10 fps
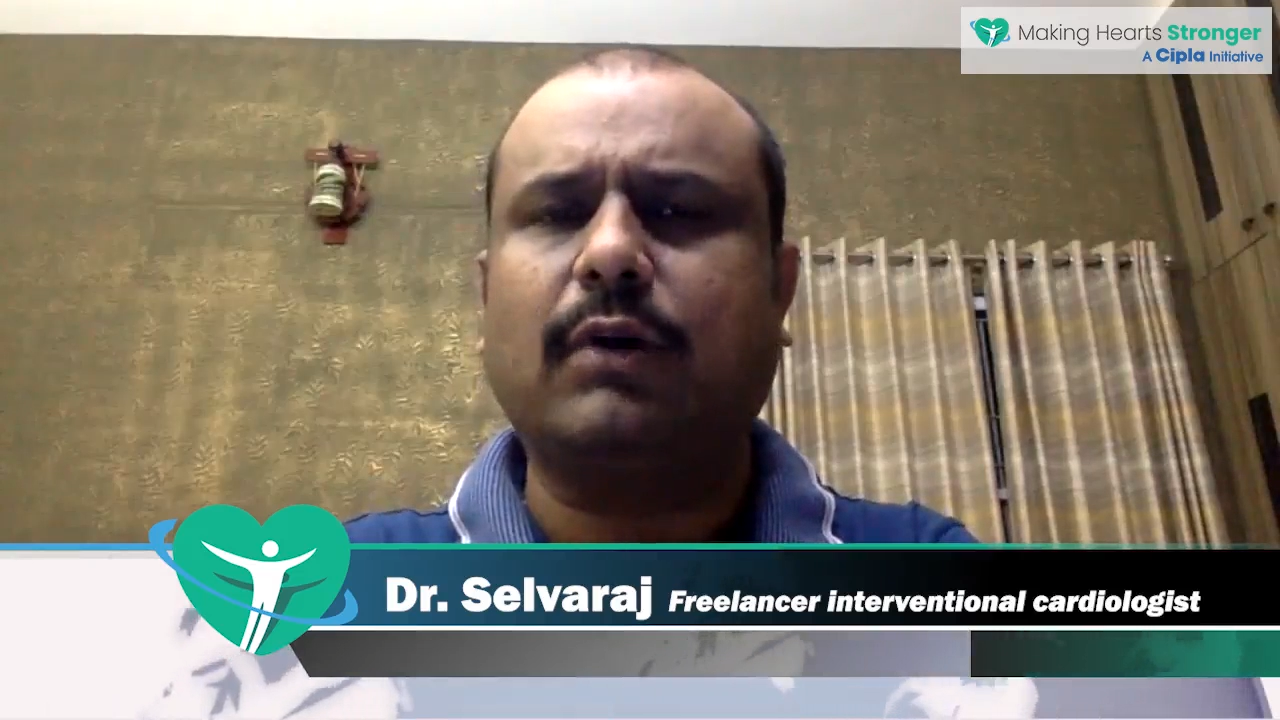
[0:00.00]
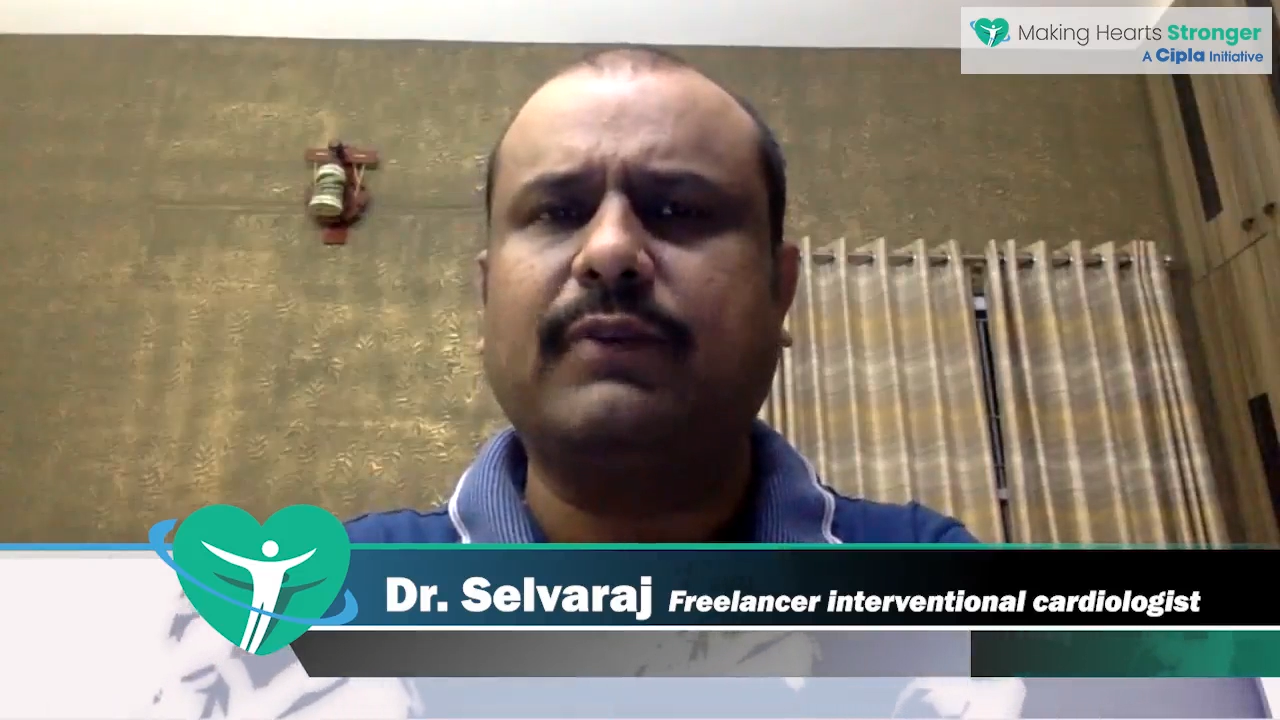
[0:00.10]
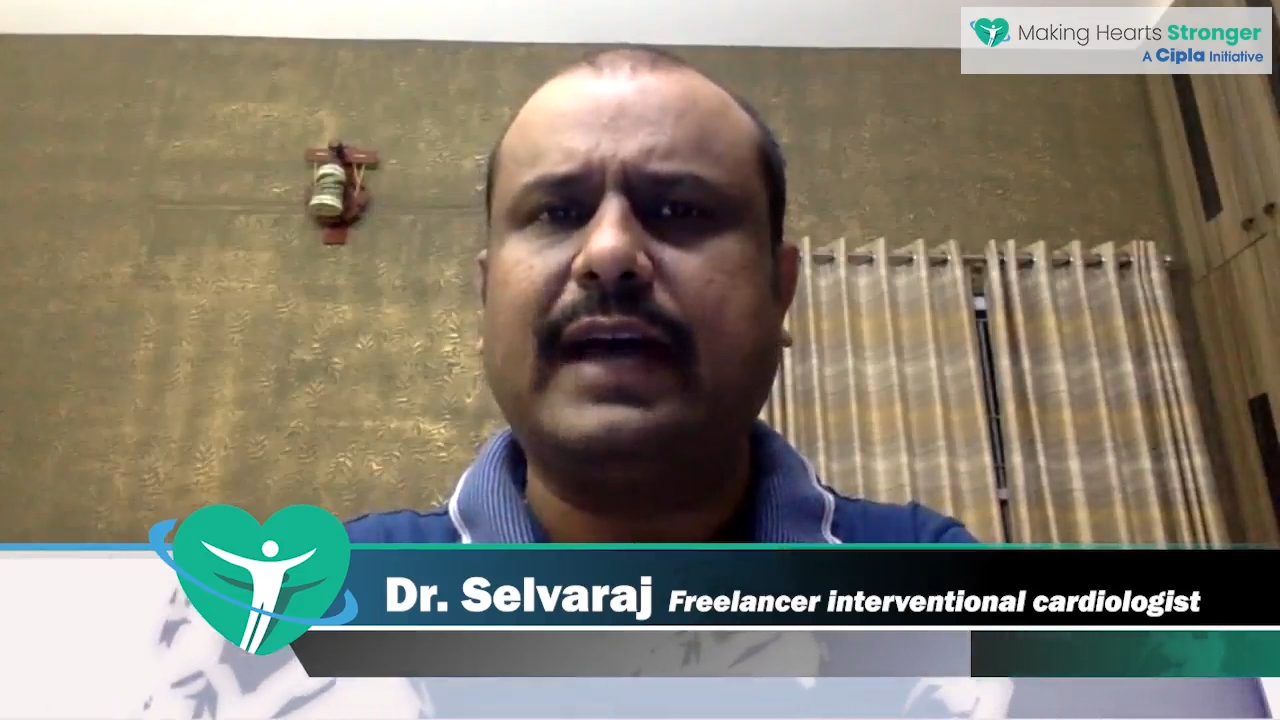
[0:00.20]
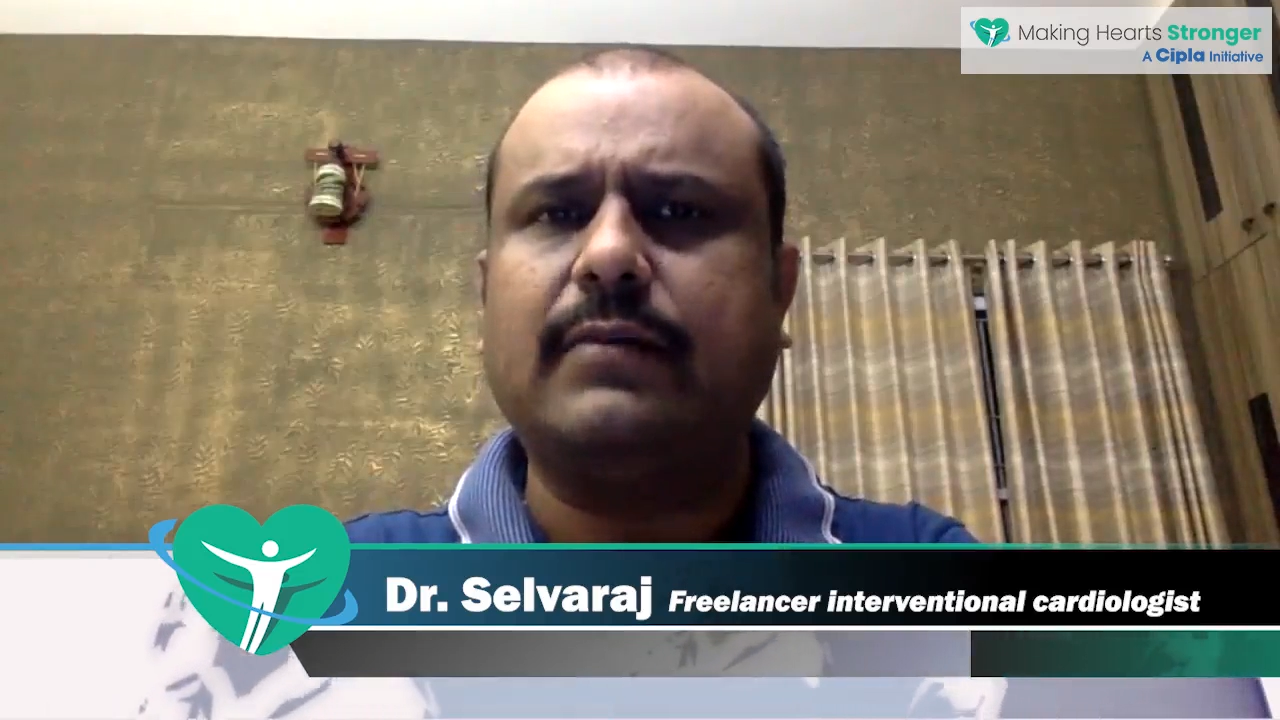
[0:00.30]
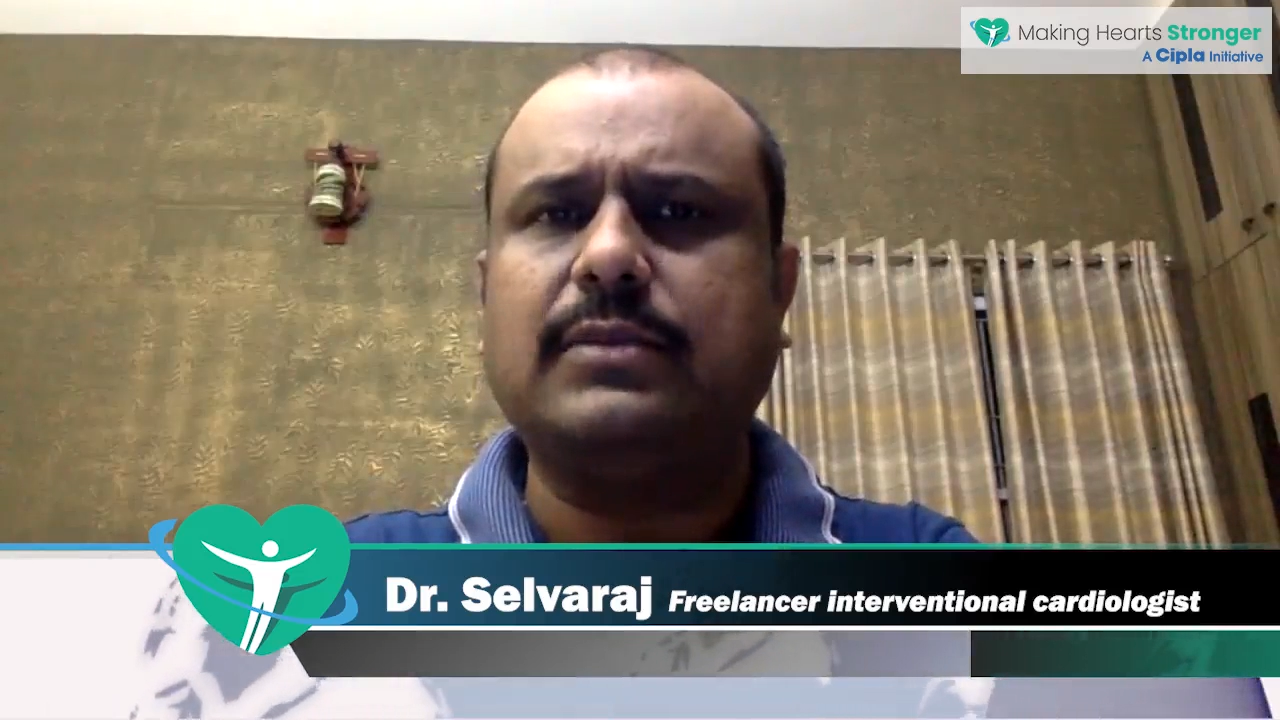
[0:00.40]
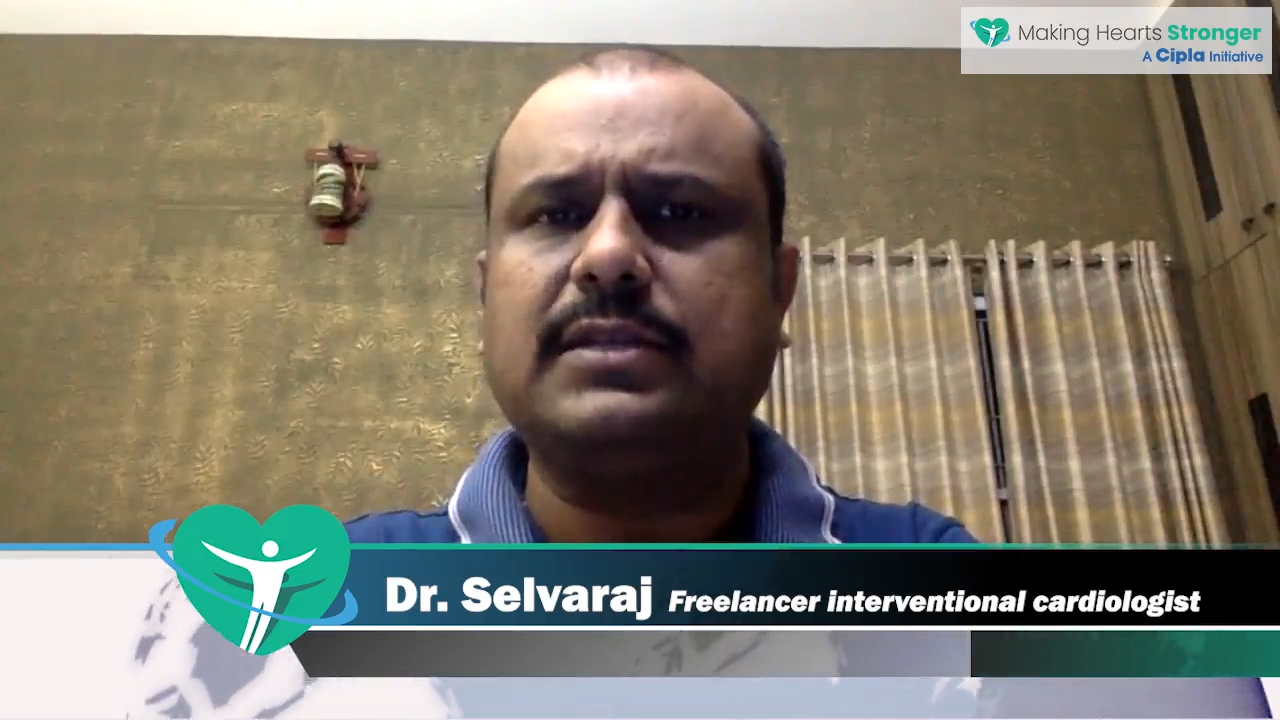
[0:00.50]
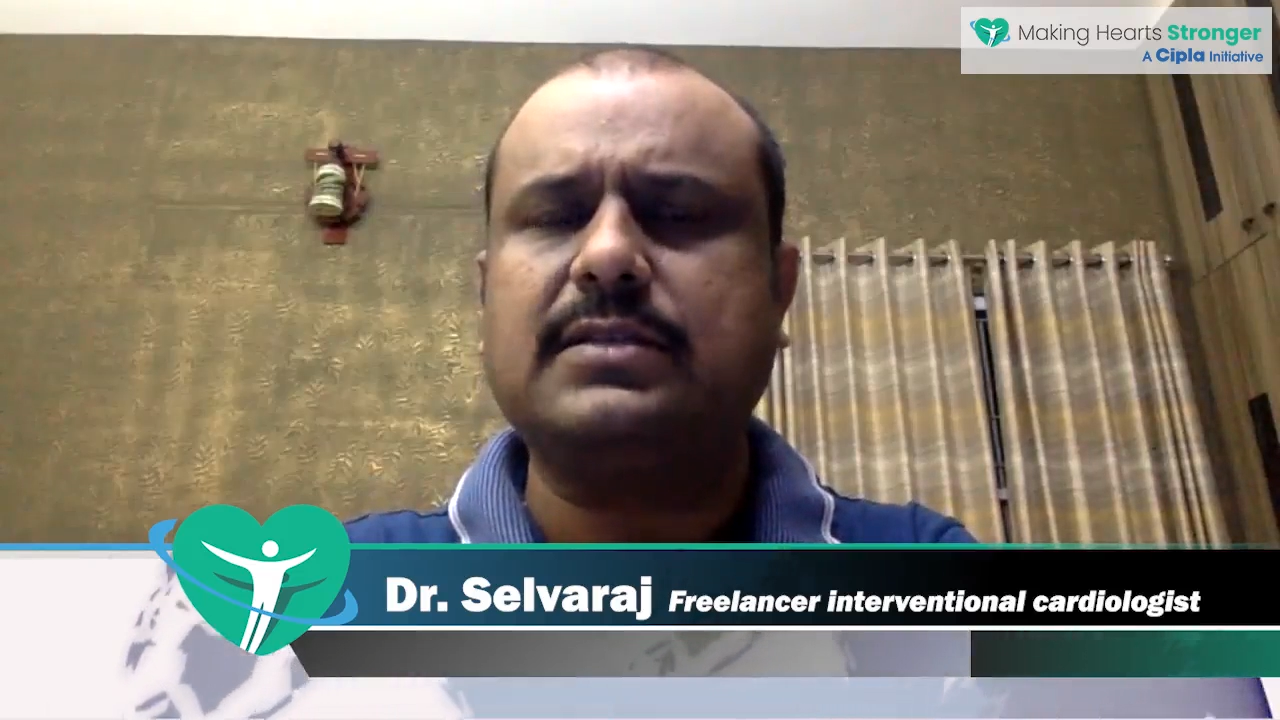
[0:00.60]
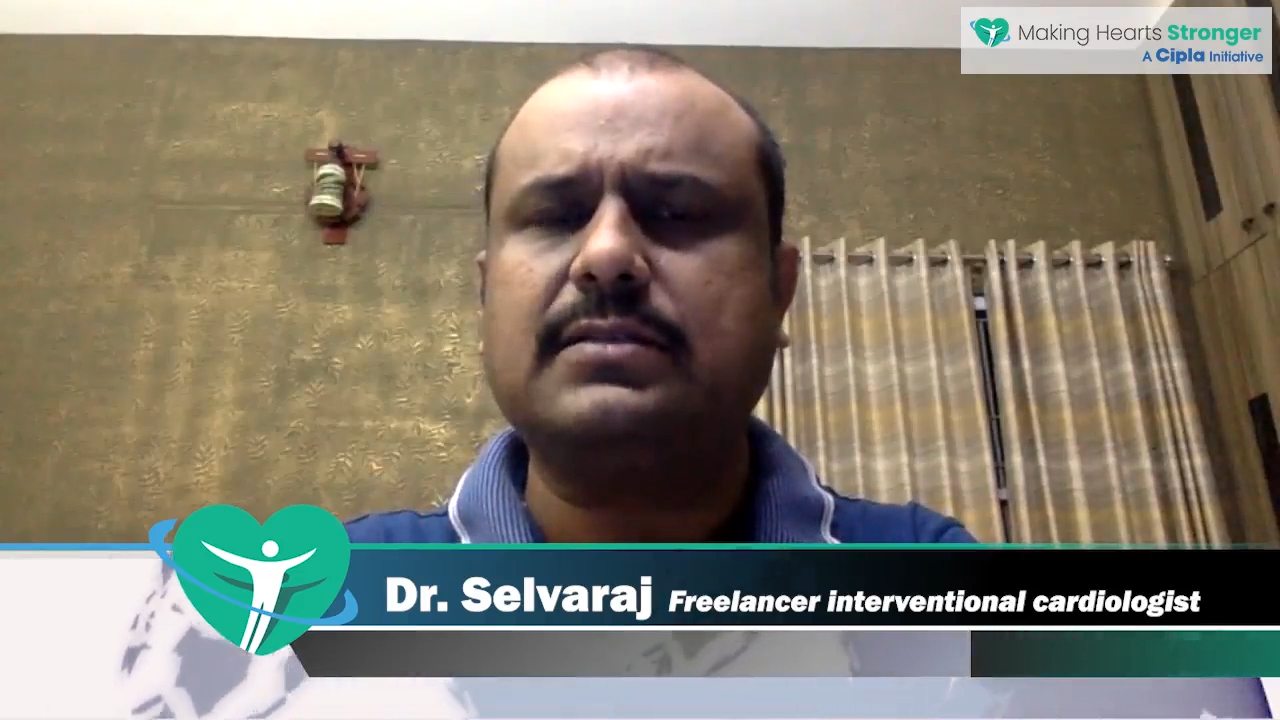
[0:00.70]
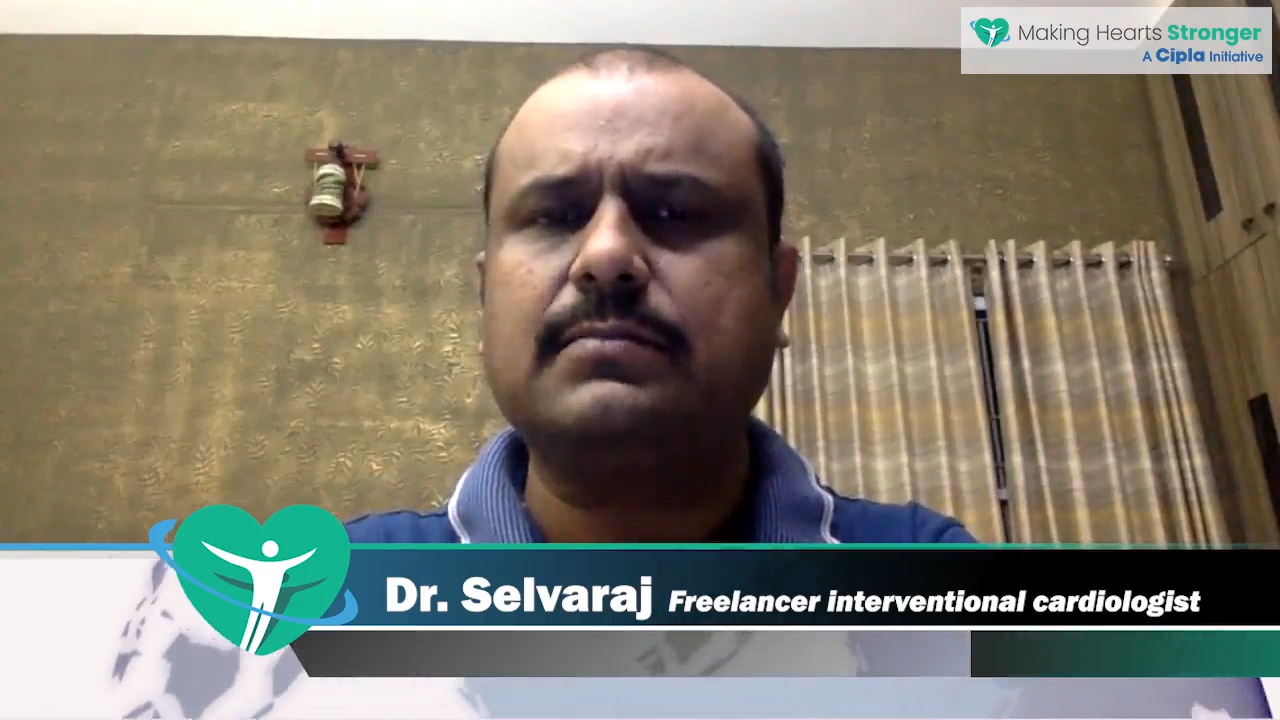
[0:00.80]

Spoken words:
of diabetes,